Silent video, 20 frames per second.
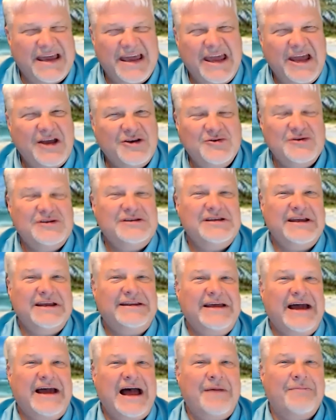Interesting
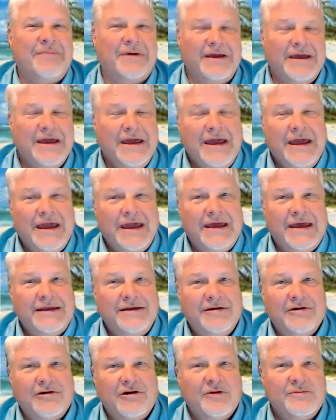topic in
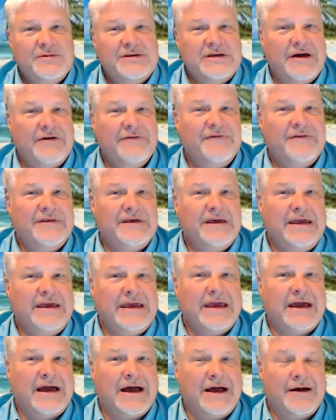terms of
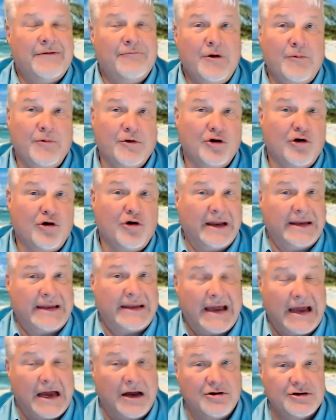the what we're calling
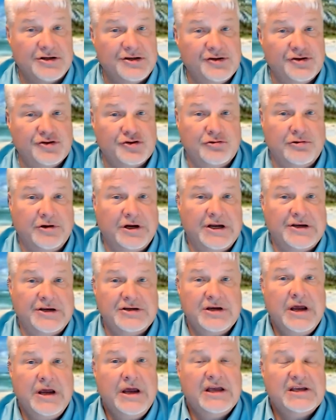the housing shortage,